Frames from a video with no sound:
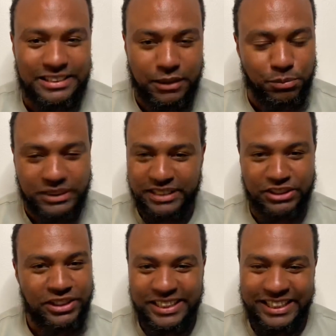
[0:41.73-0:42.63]
You know what I'm saying?
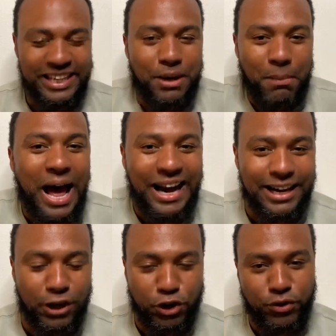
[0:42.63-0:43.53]
Just get him out of
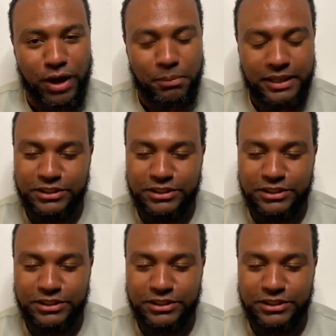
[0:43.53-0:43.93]
there. You know what I mean?